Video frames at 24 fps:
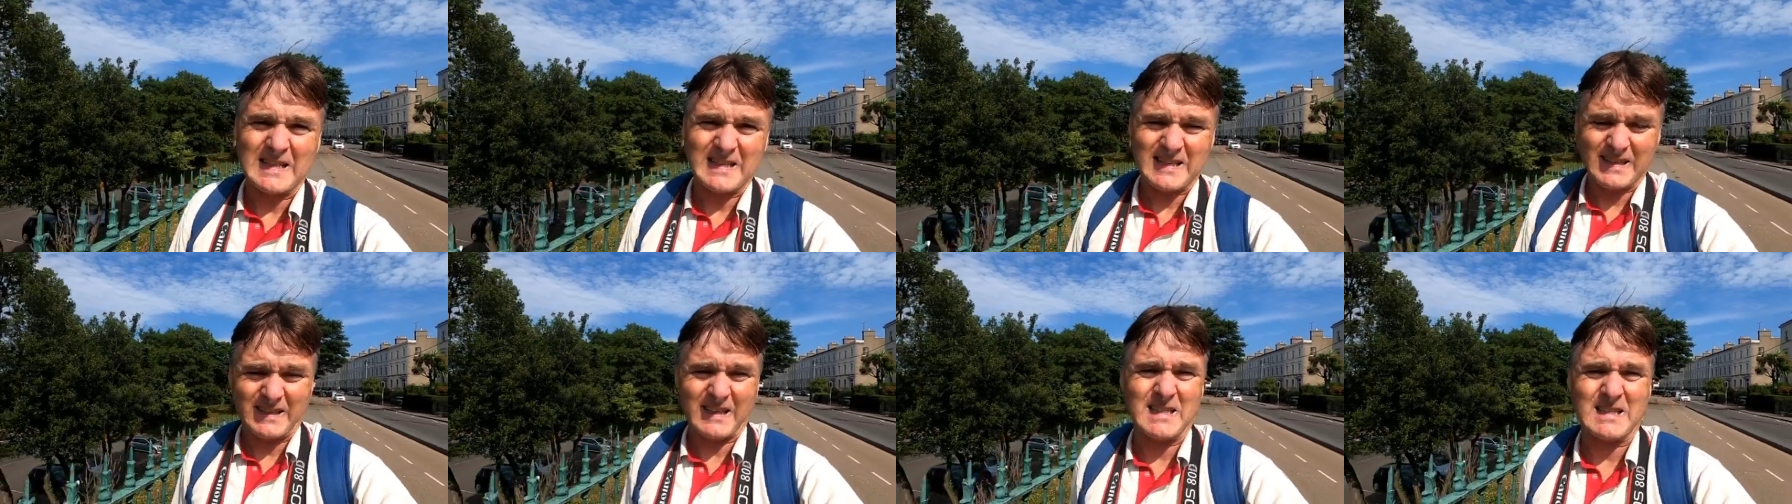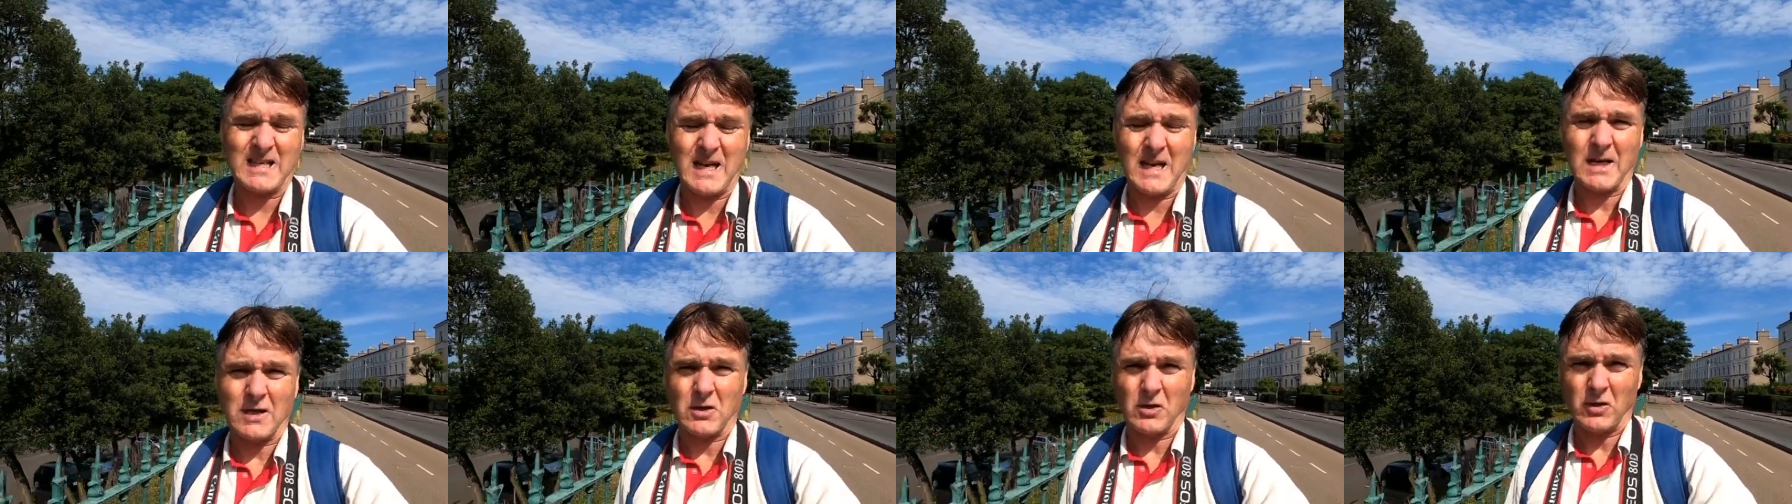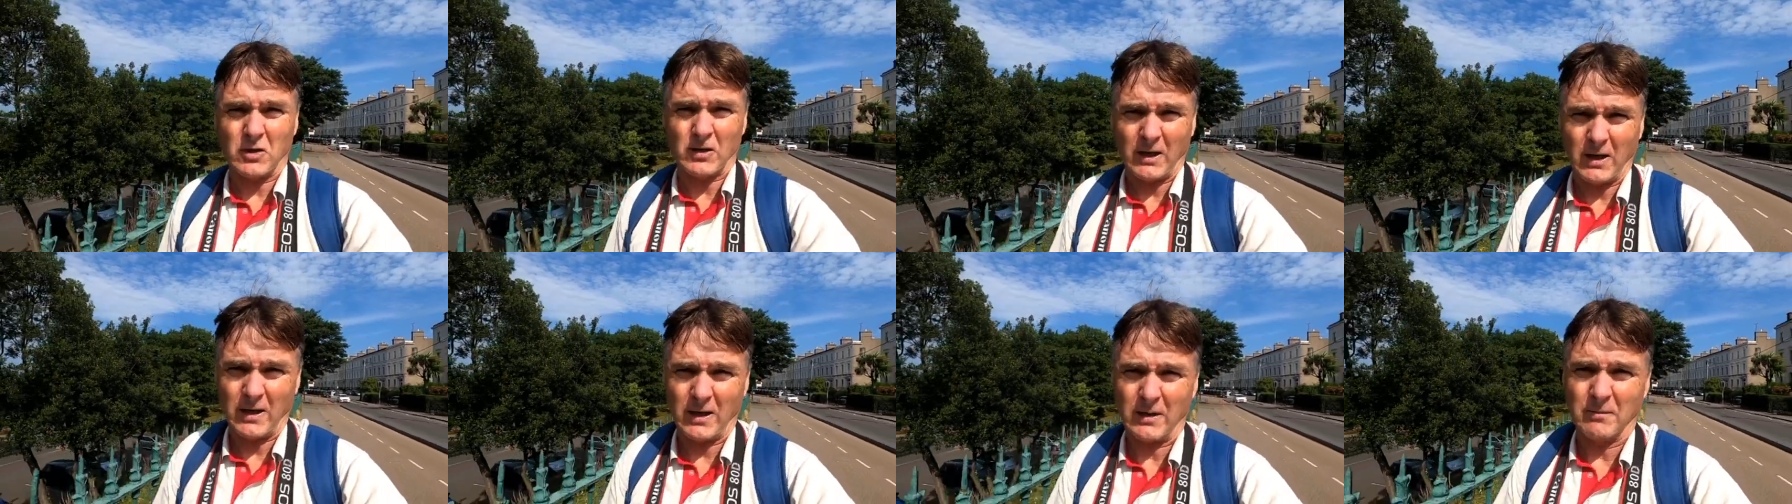city
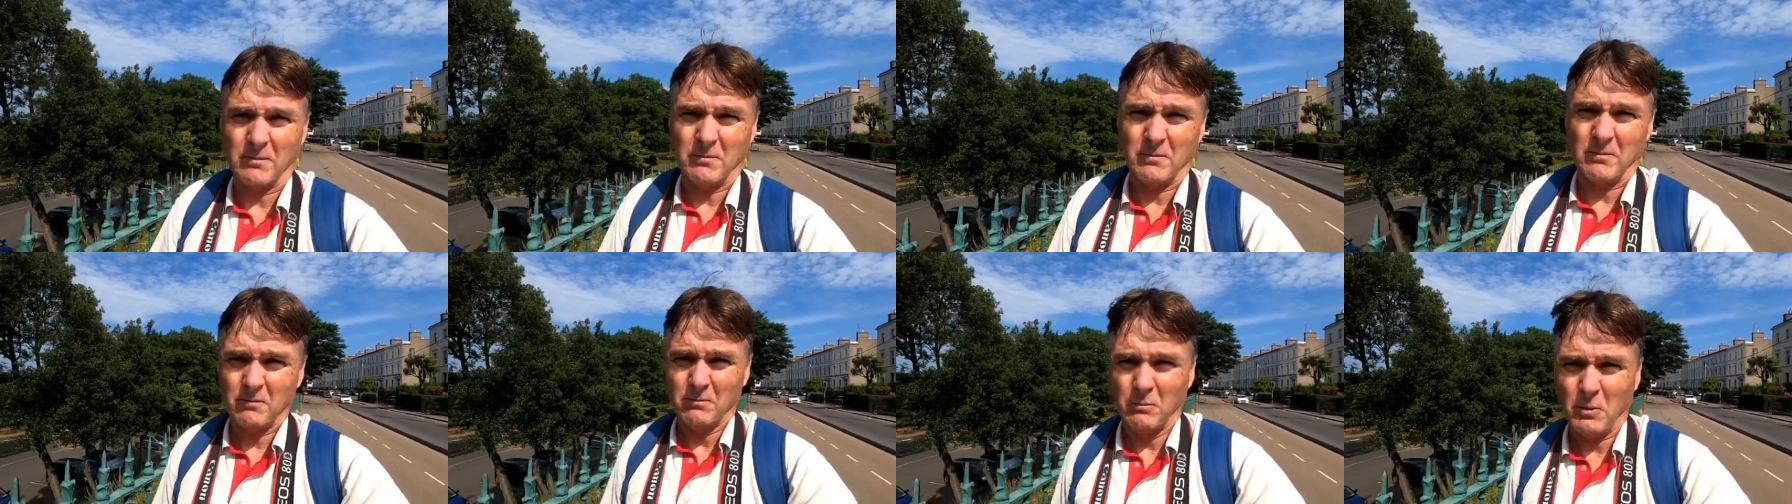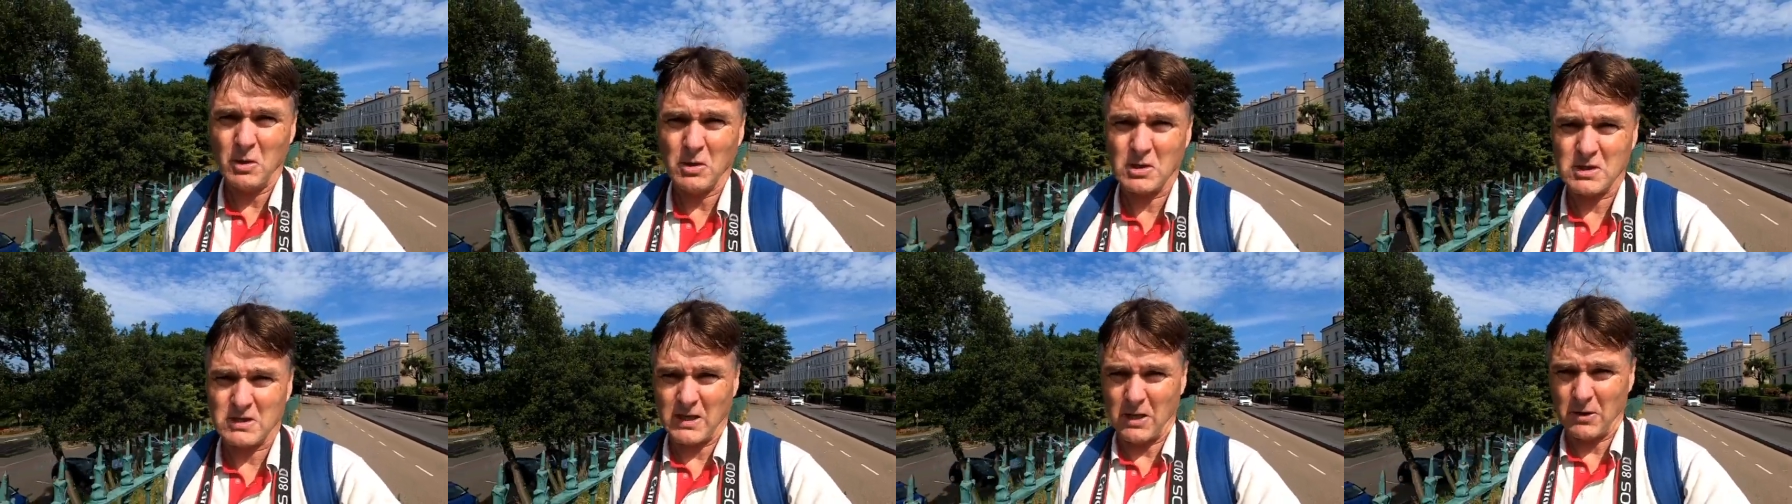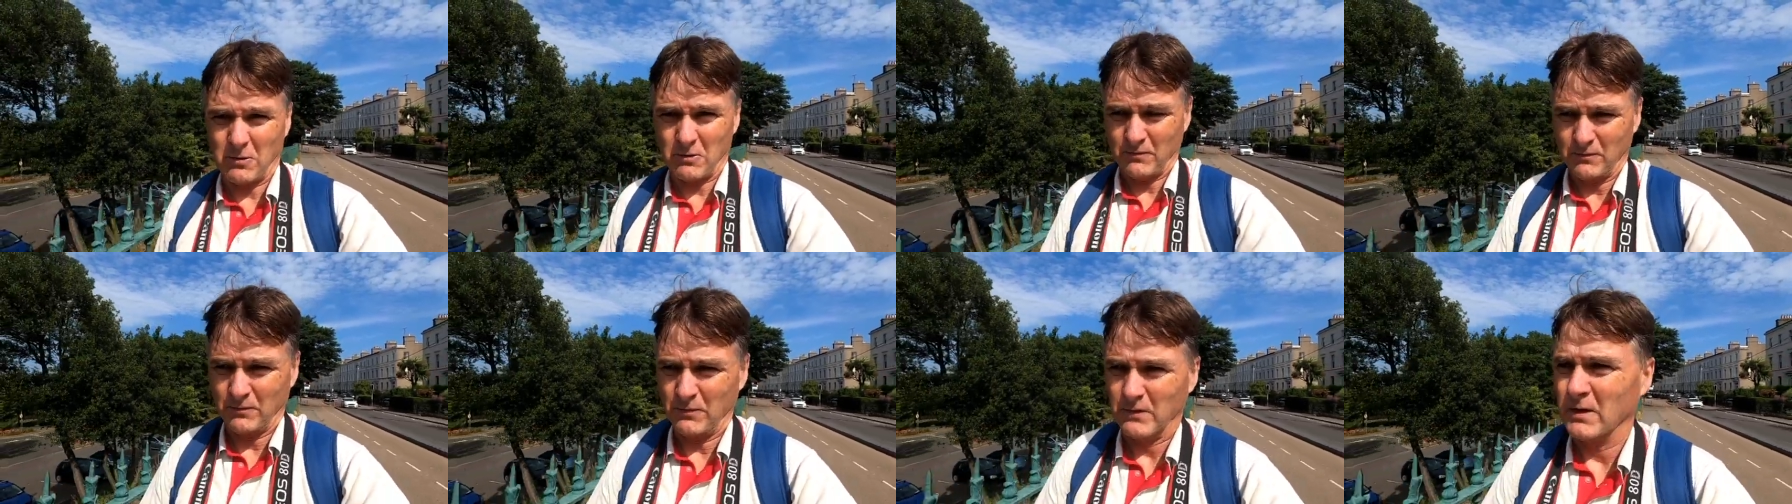centre than
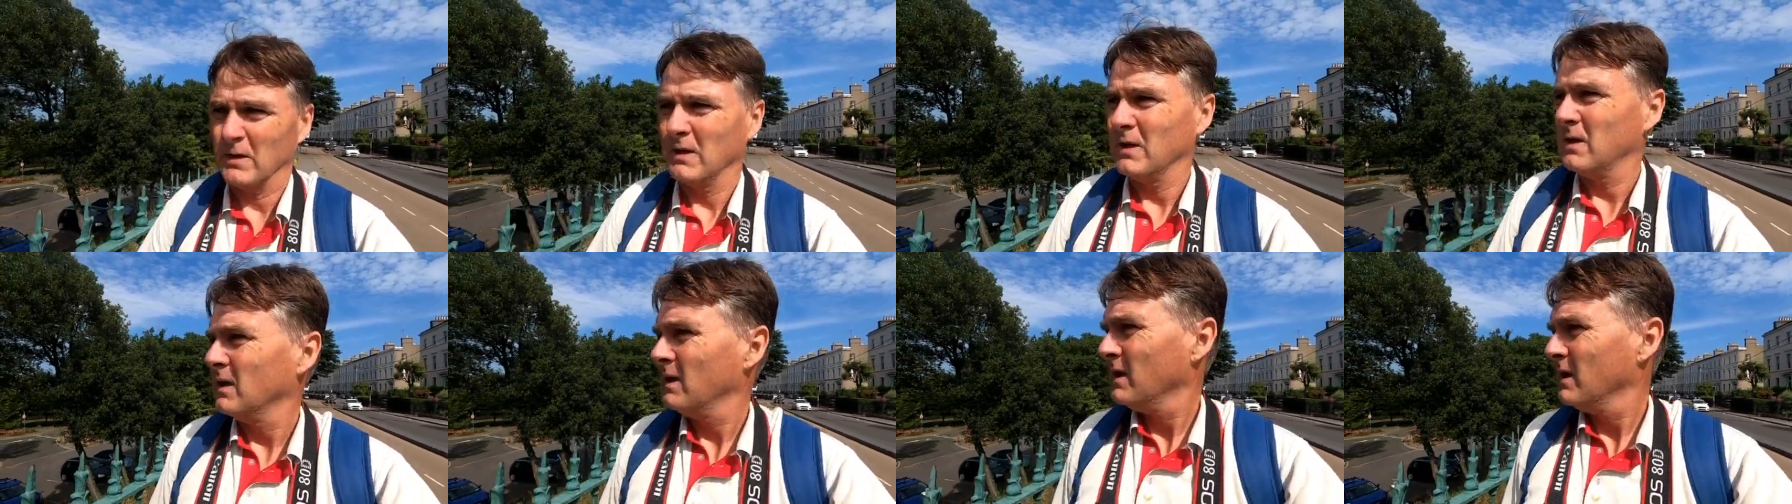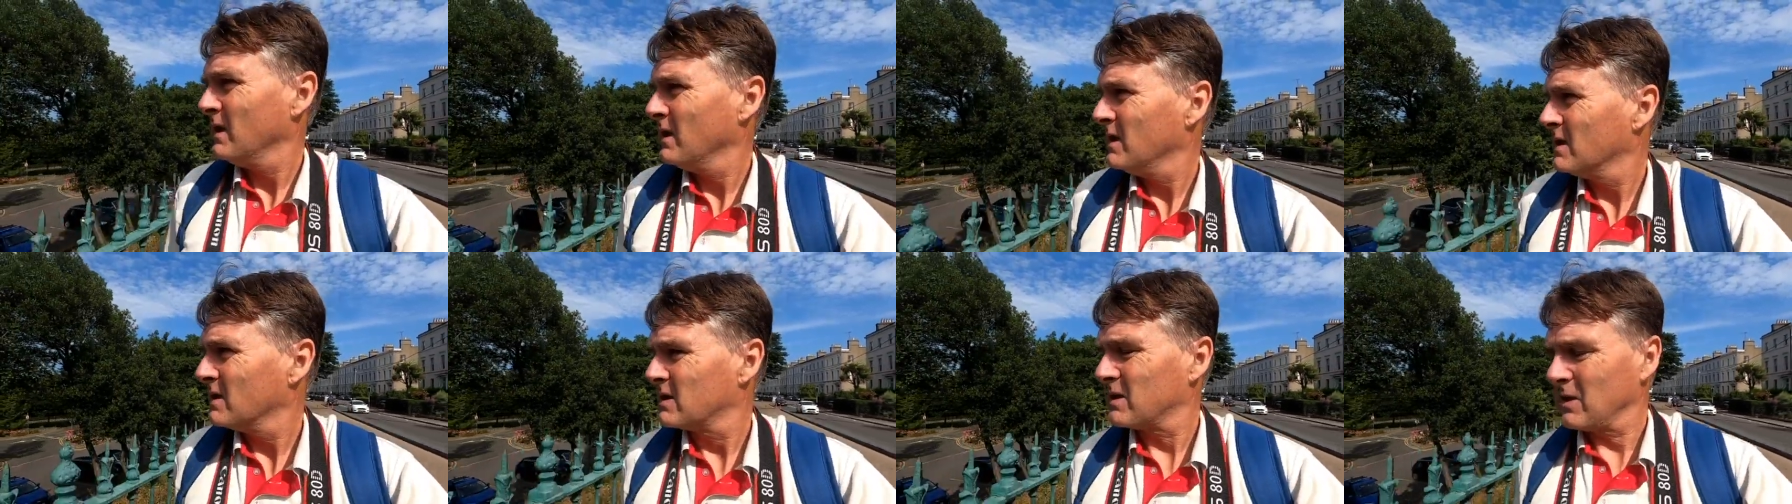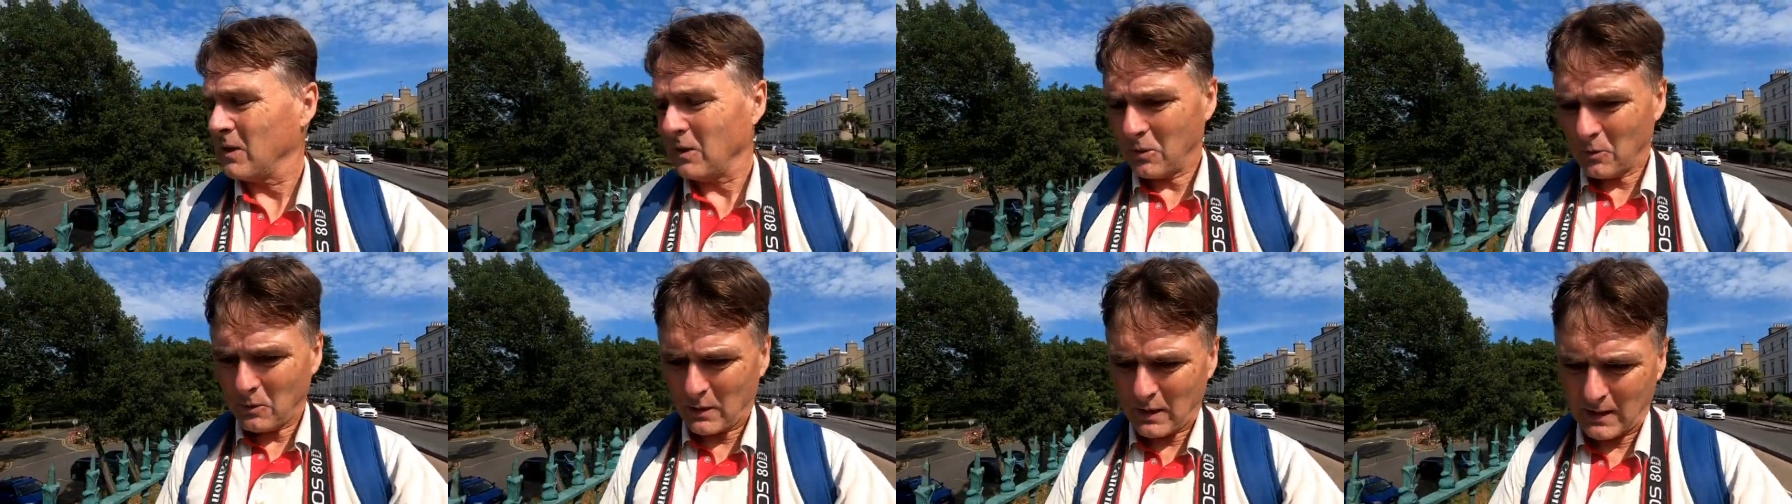Monkstown.
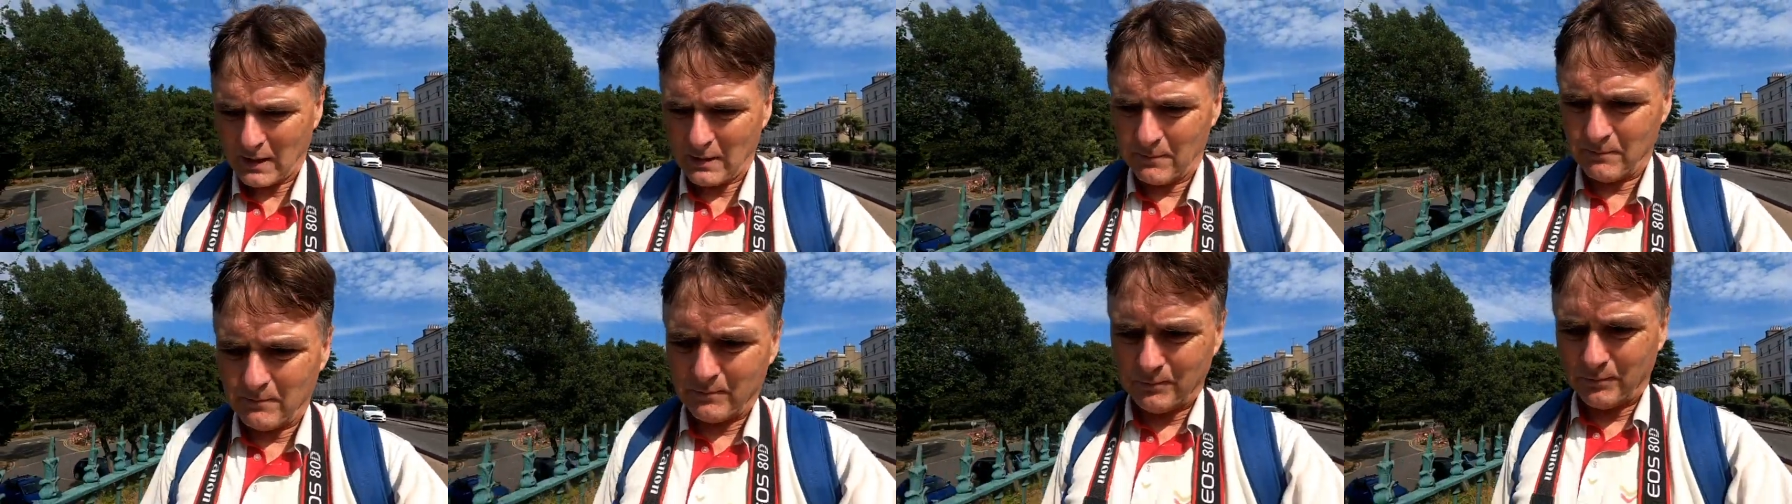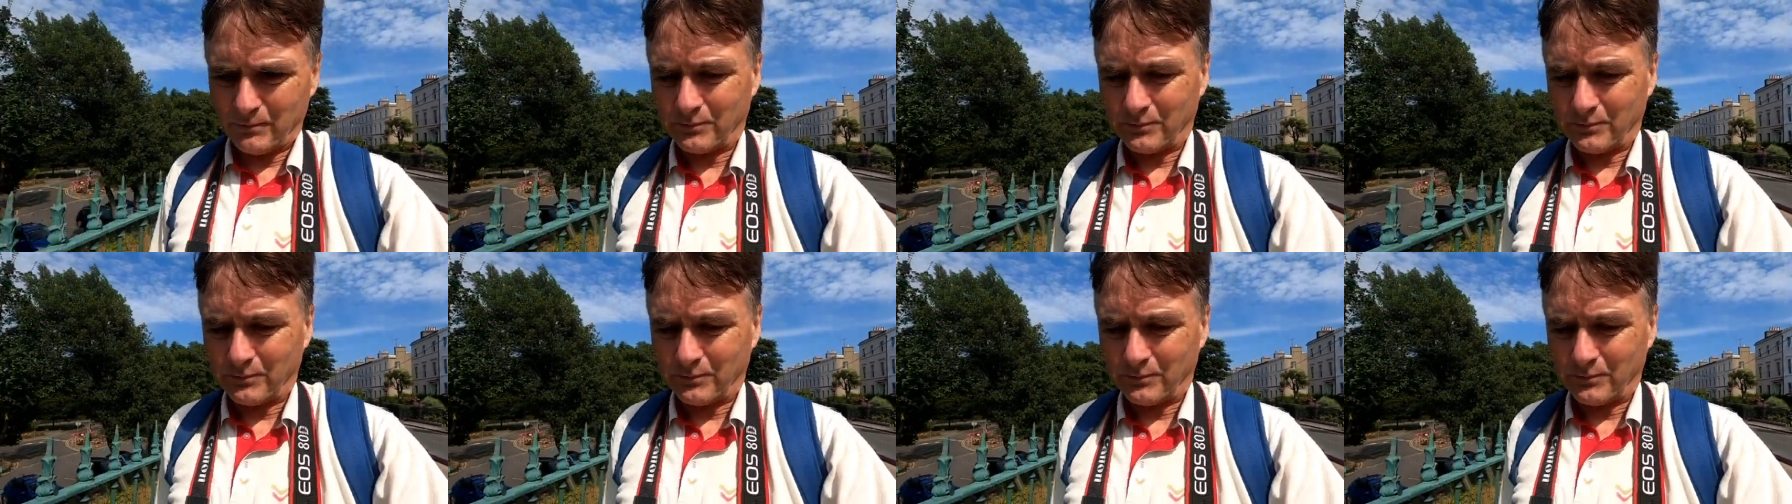So um,